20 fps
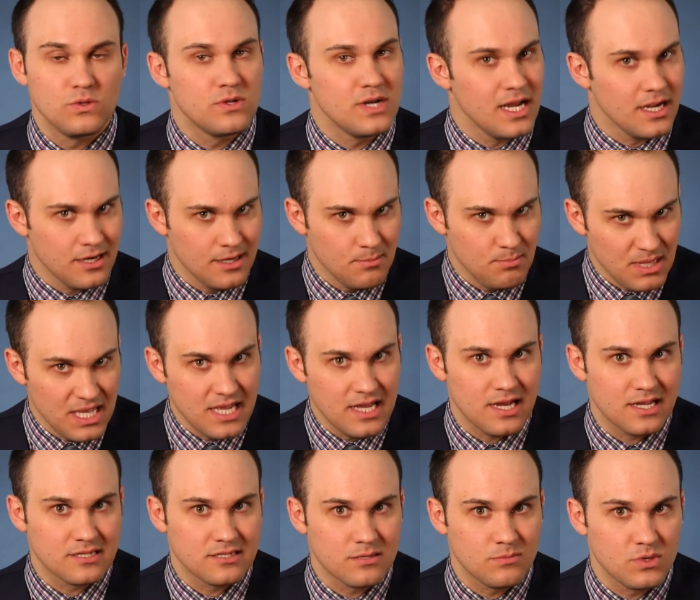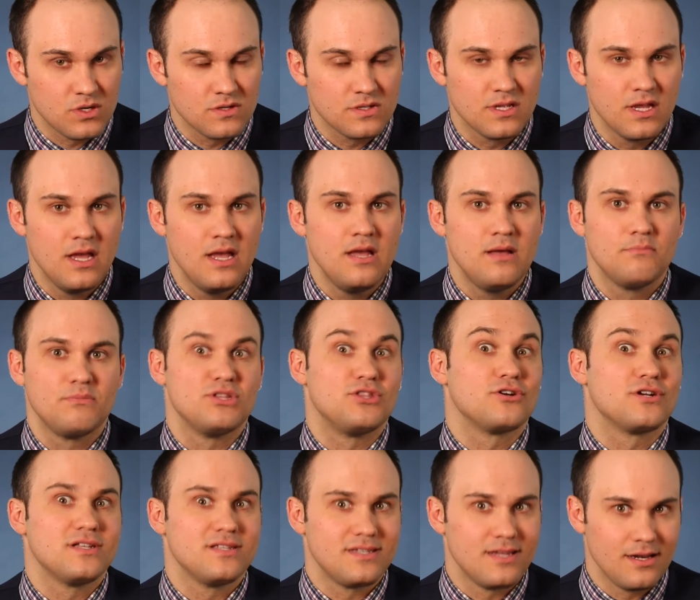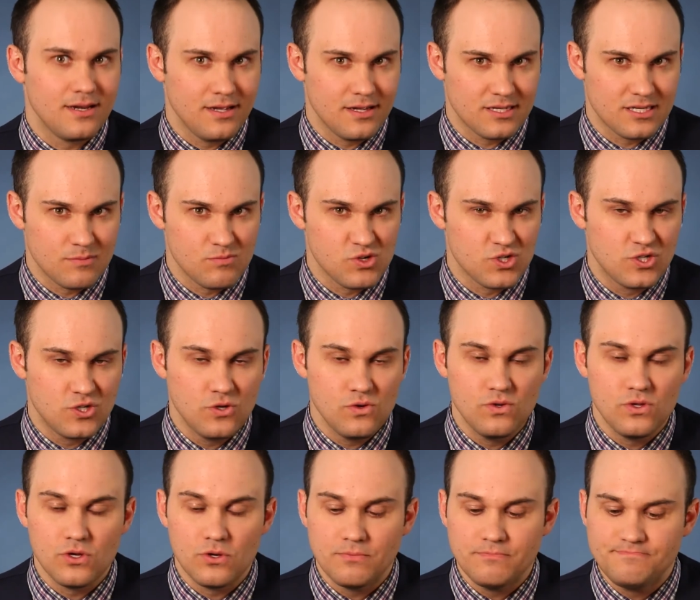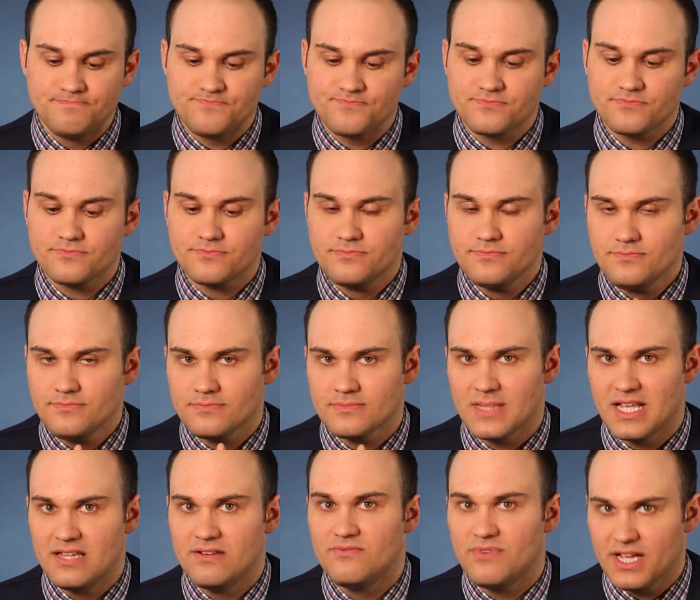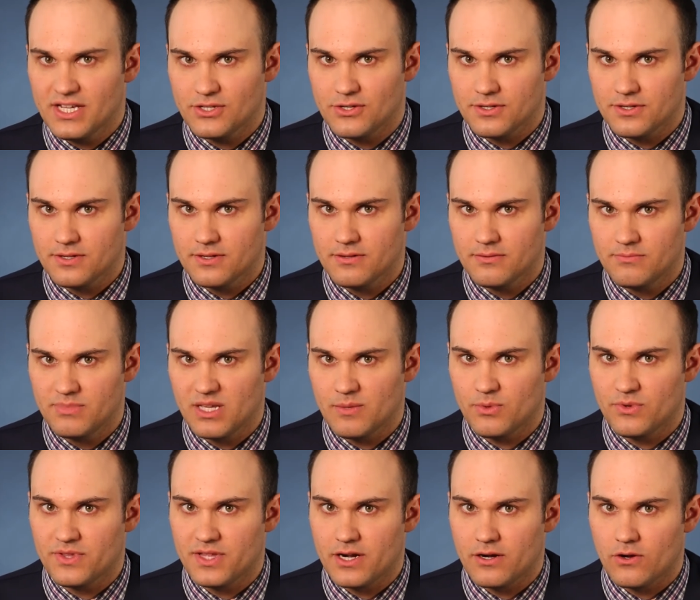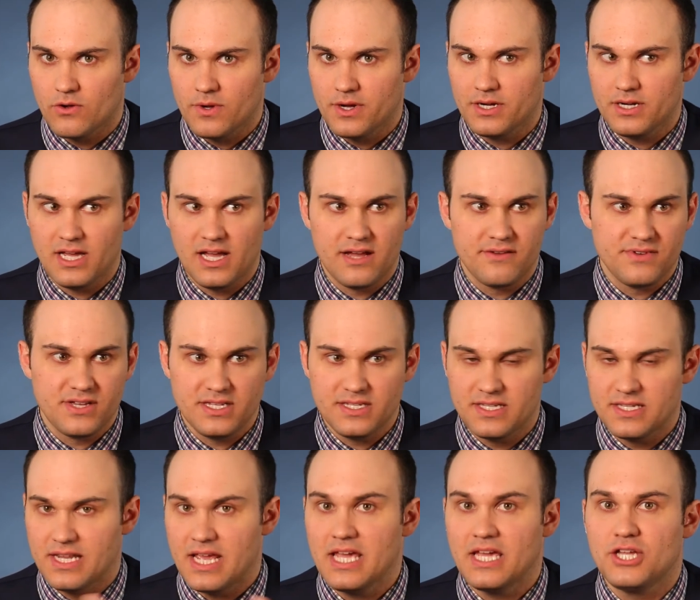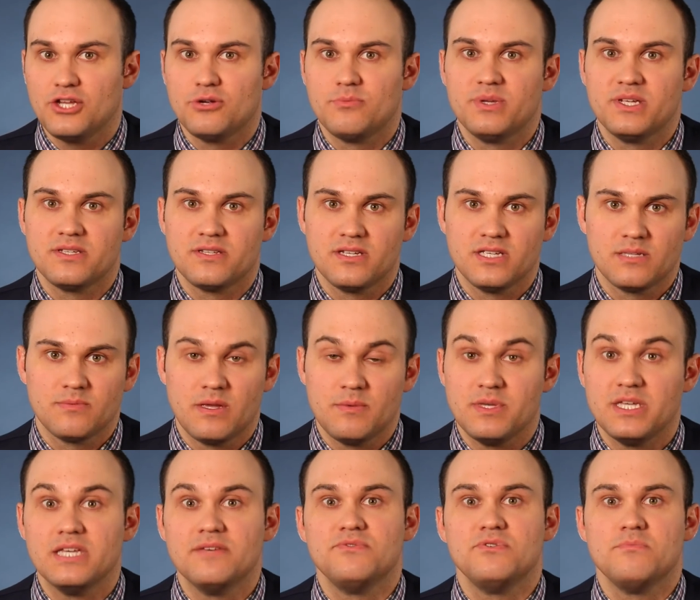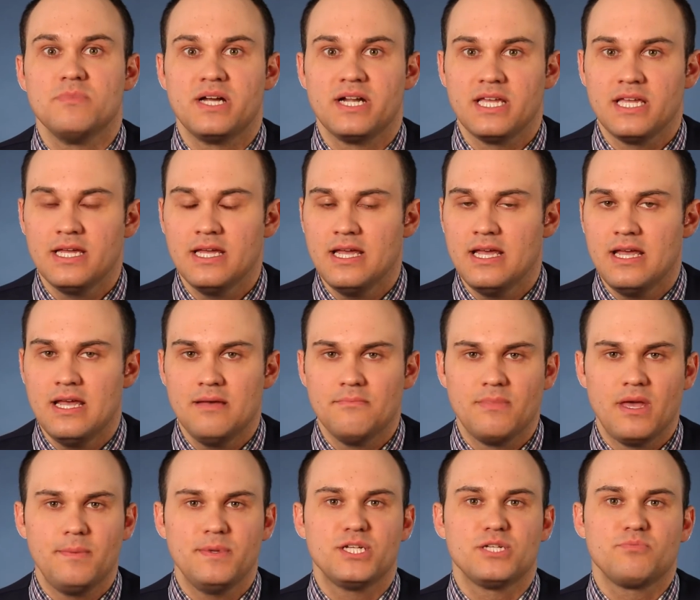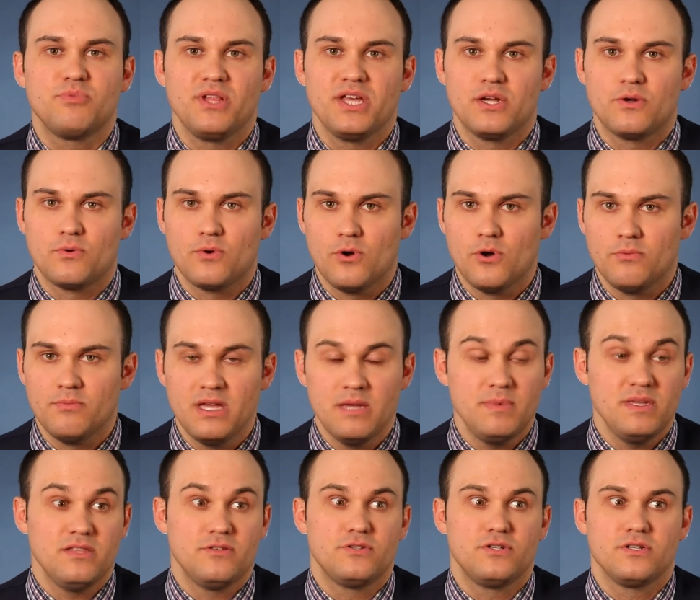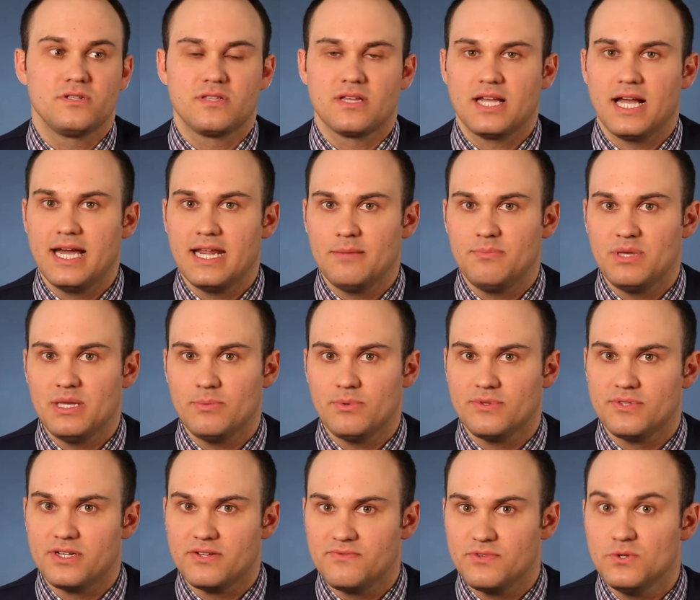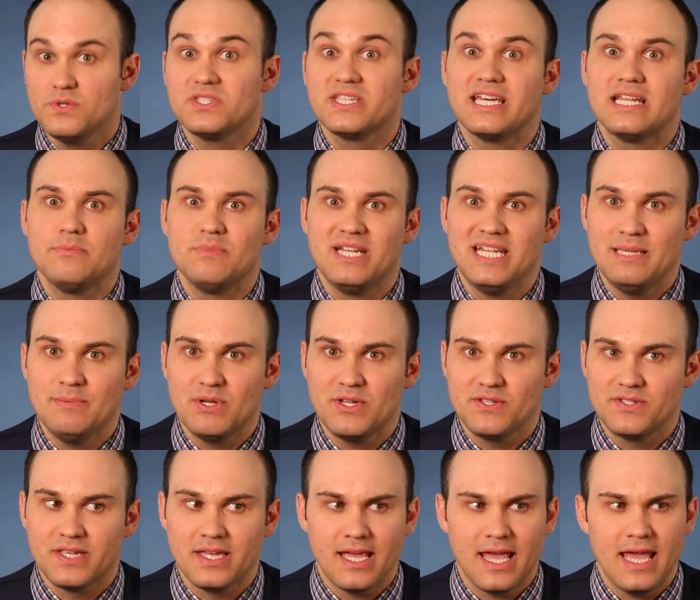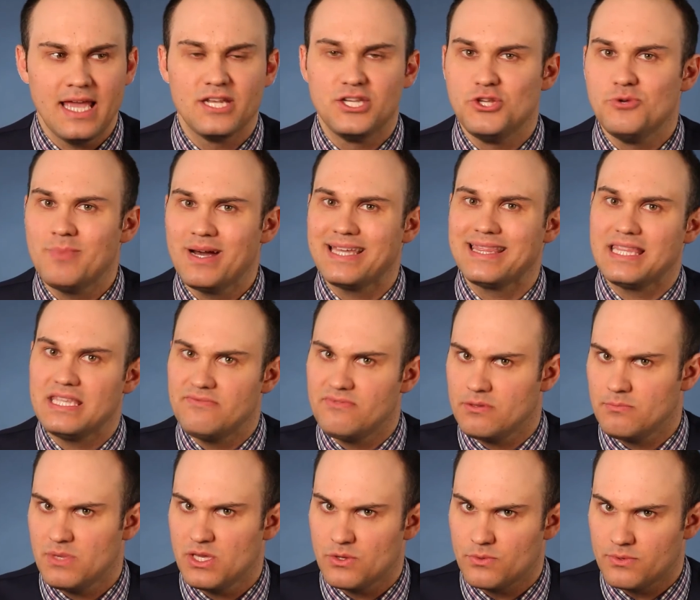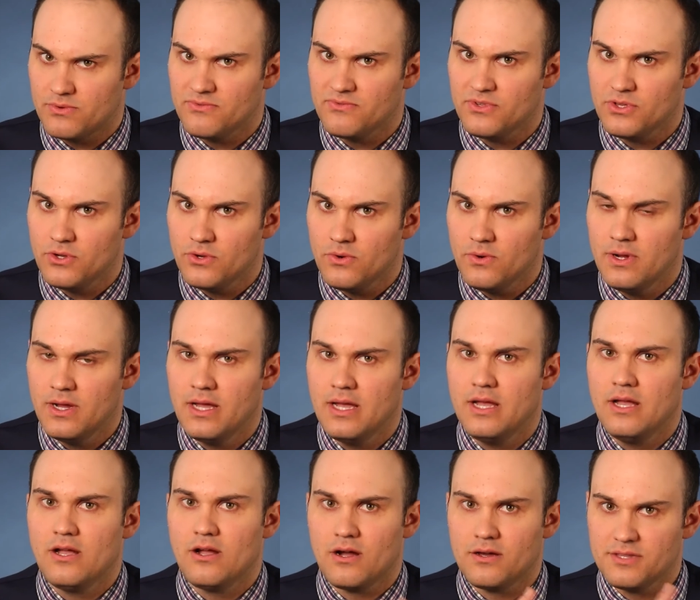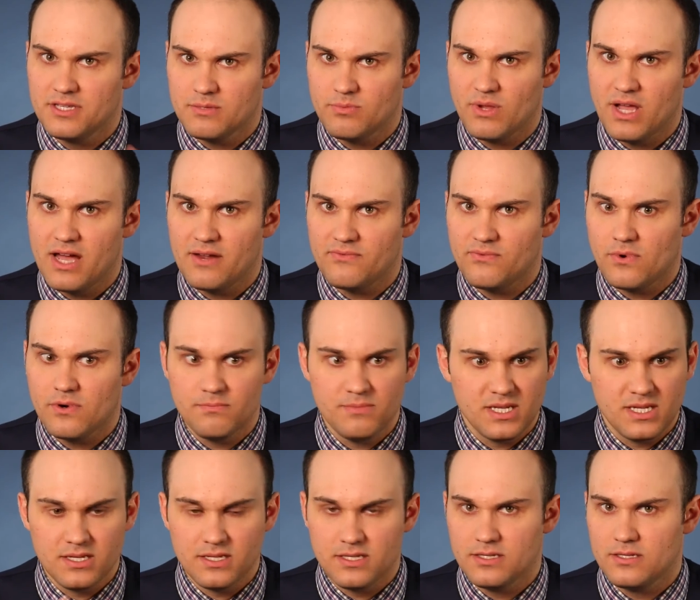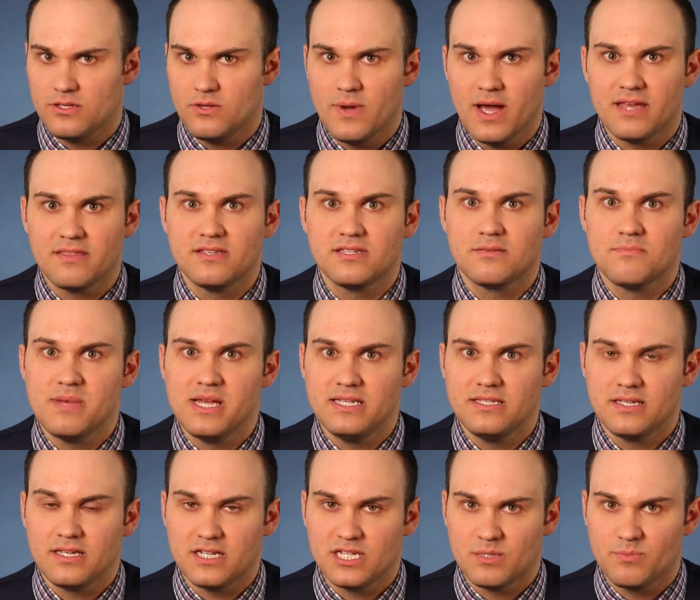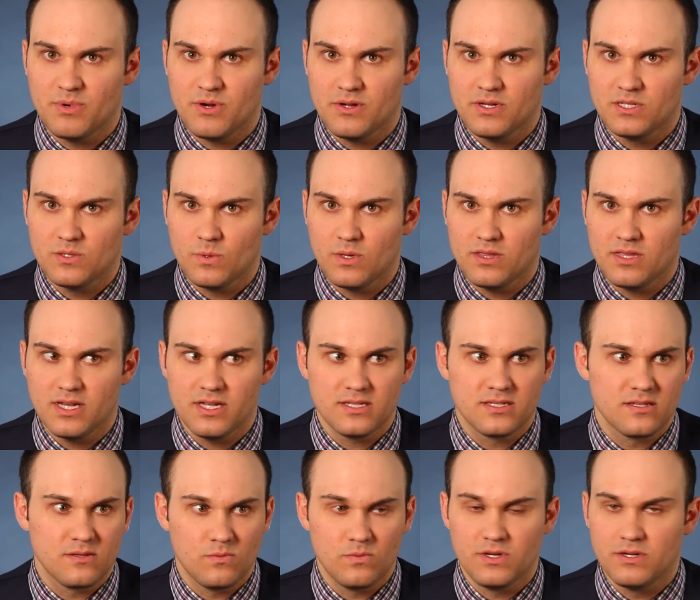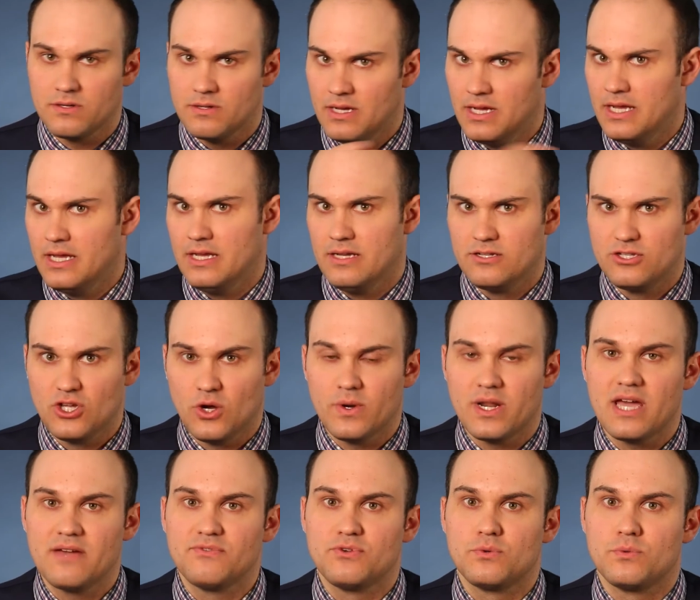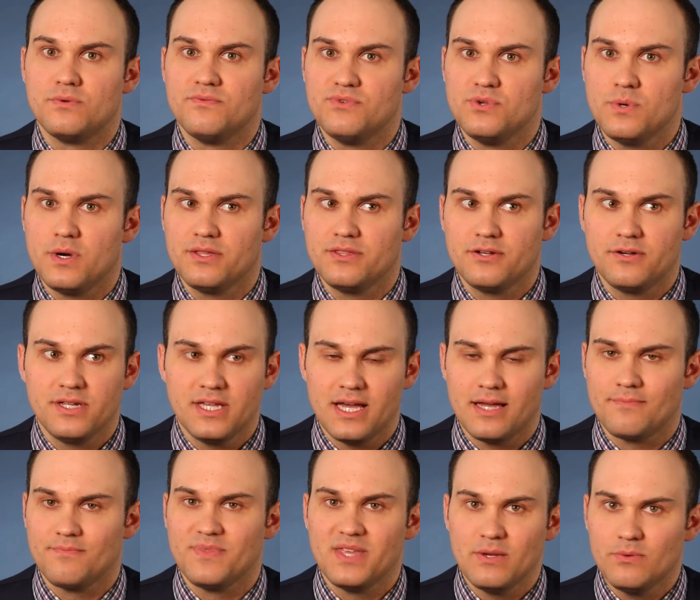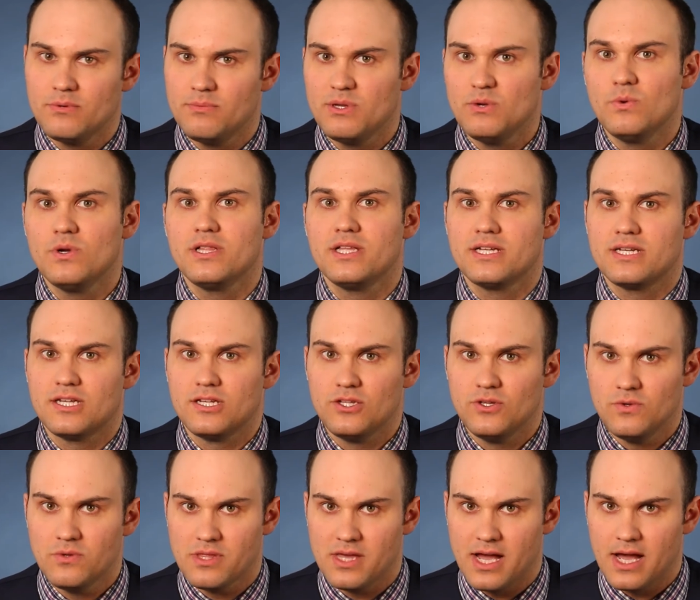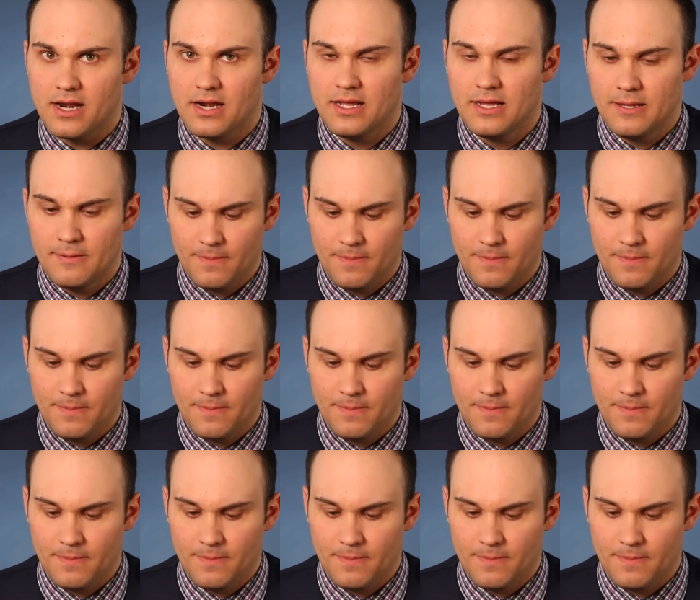They're not going to be customers, but they're going to send customers to you. Investors, people that are going to have a stake in your business, maybe give you money, maybe just play a role. Maybe they're just the kind of people that if you send them an email saying, hey, do you mind leaving me a review on this platform because you had this amazing experience with us and we don't have your review on there yet, they would be willing to do that.